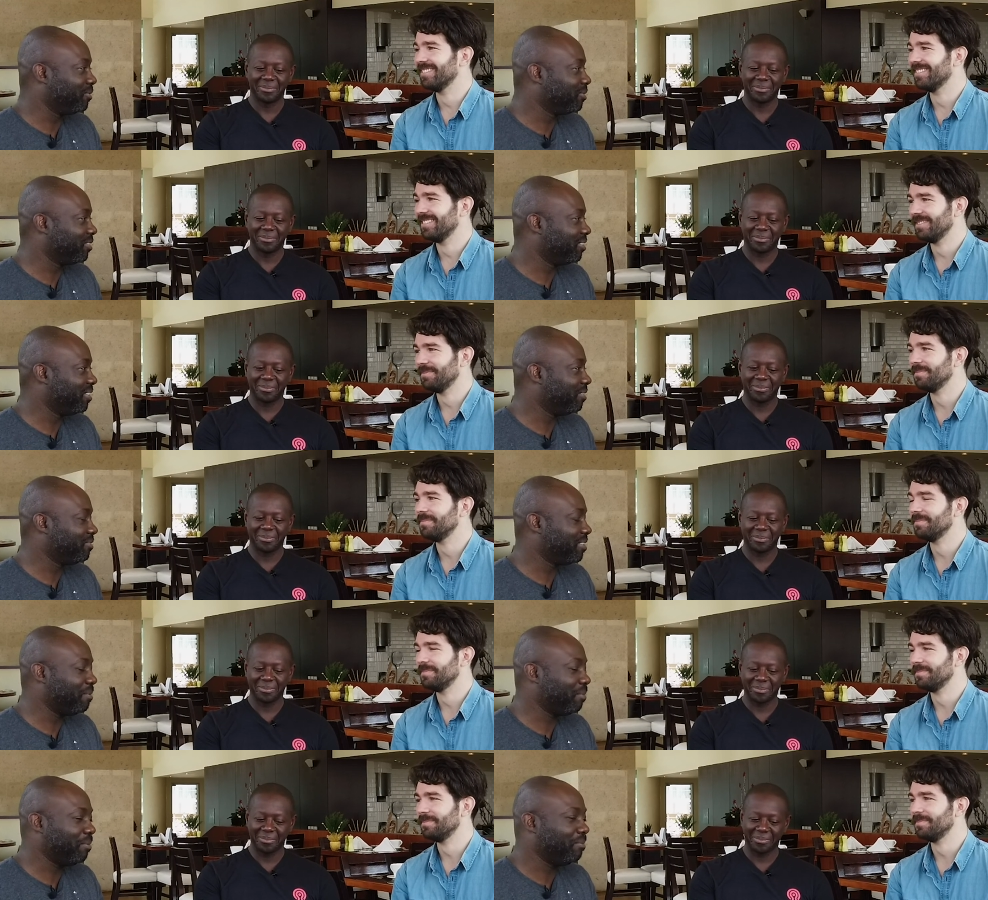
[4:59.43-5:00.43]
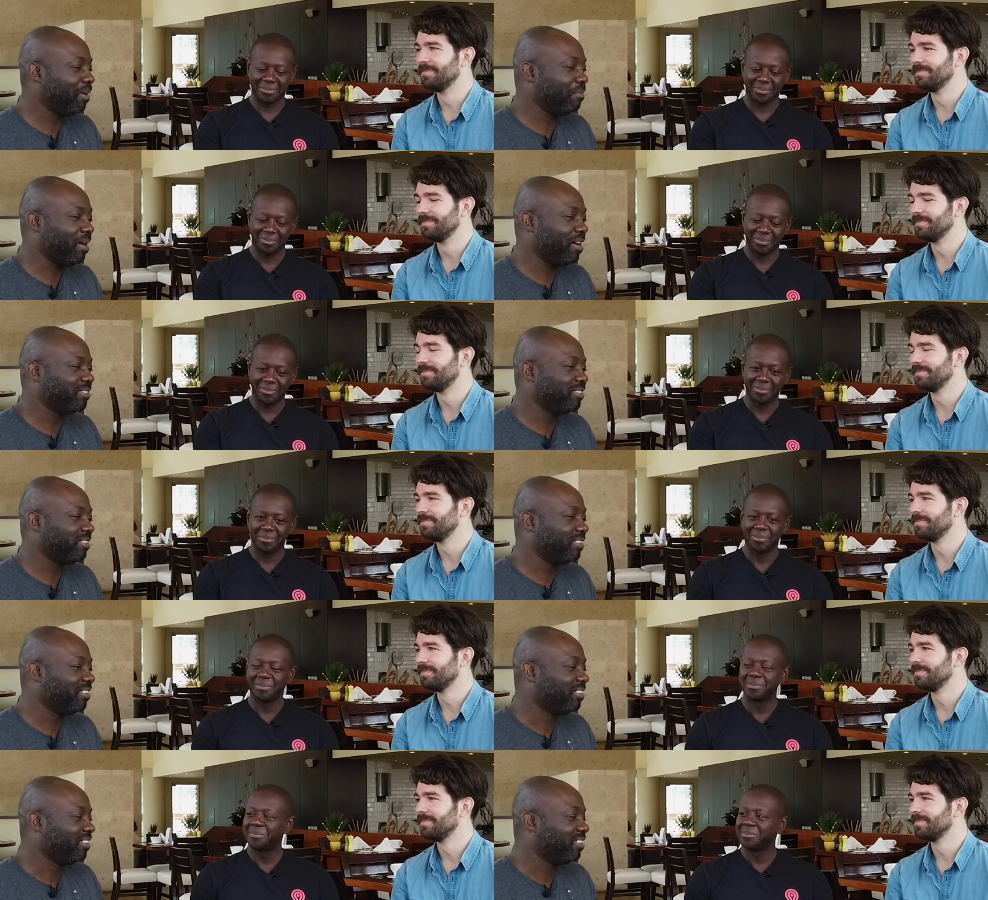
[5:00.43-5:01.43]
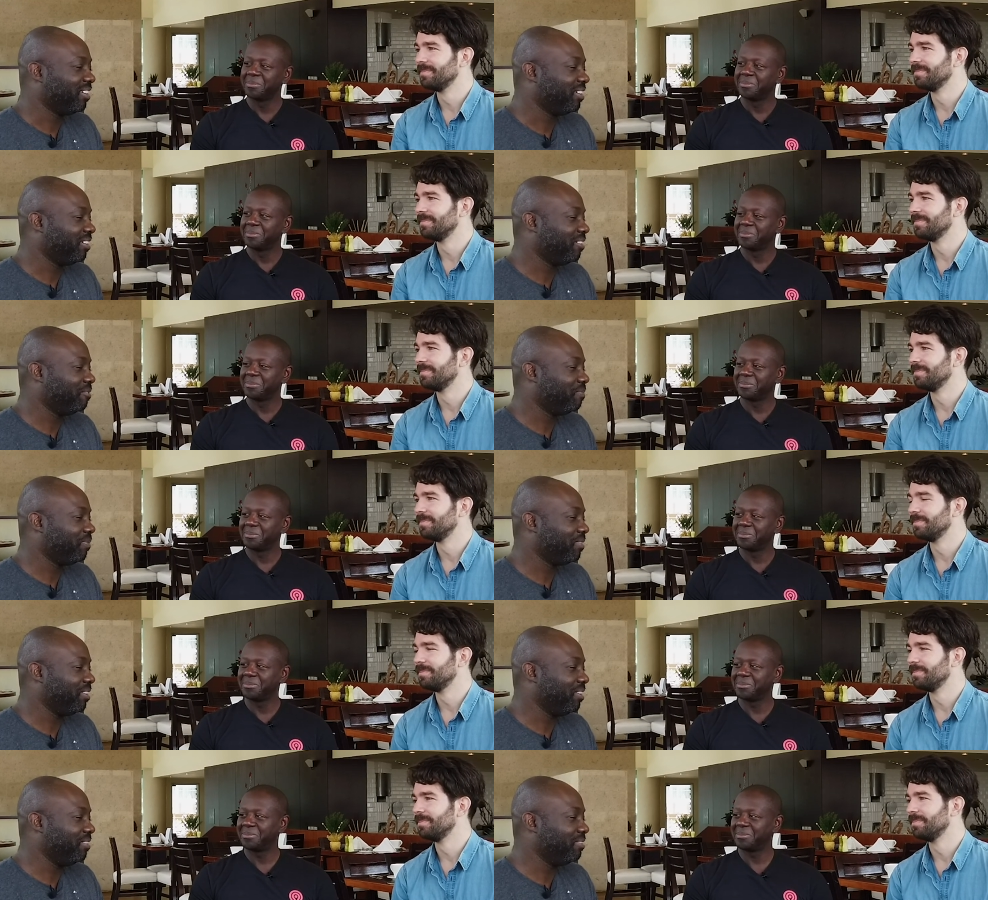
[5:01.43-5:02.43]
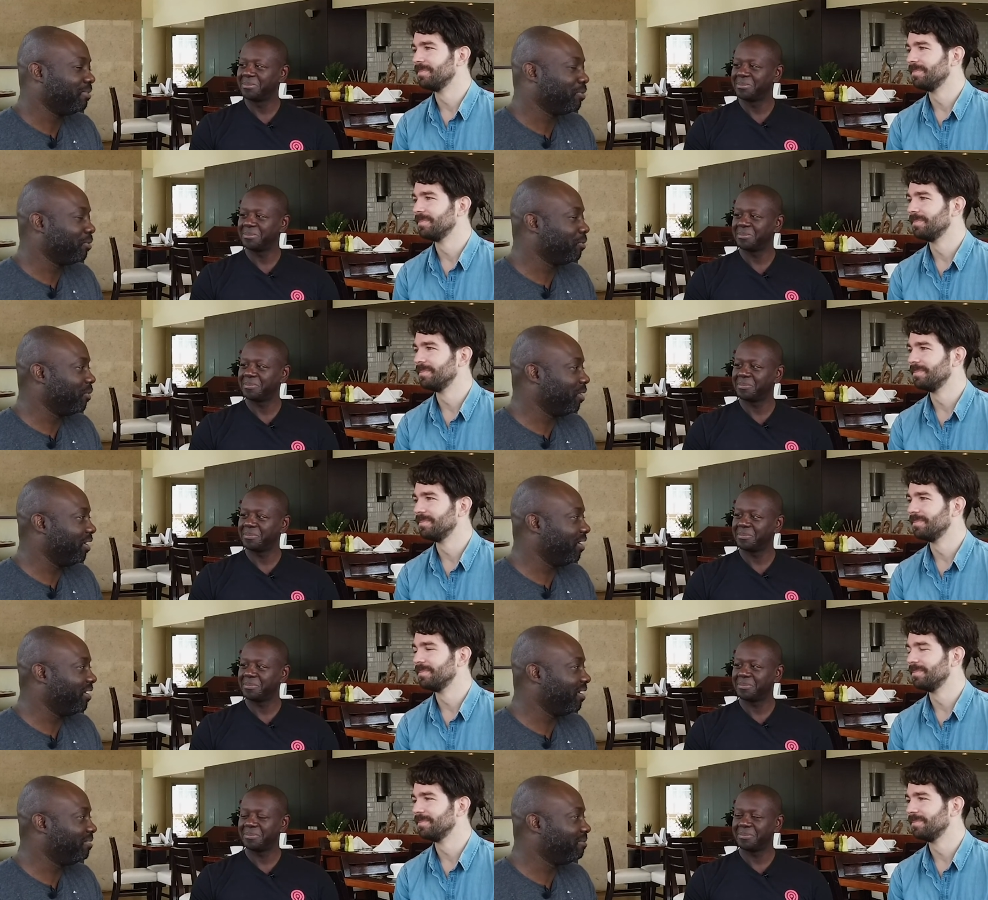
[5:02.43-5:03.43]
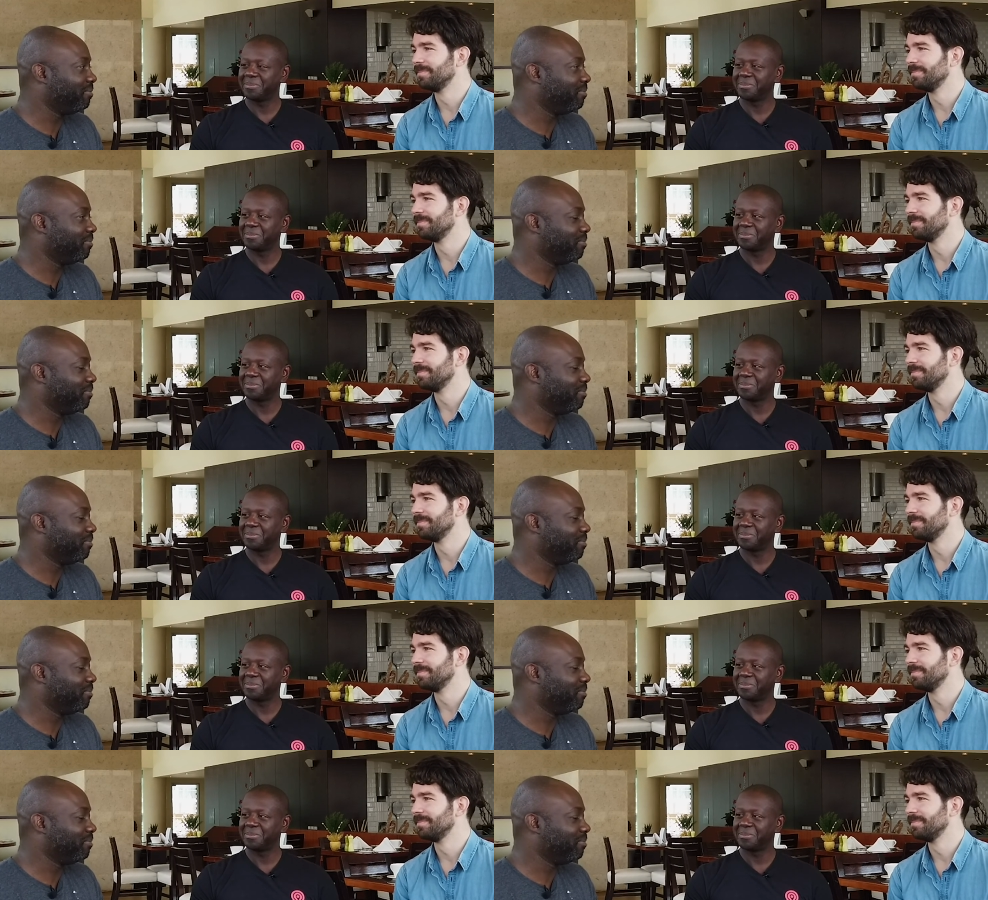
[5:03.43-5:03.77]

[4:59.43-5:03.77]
Speaker 1: interested. That was not my, my passion. Um, in third grade, I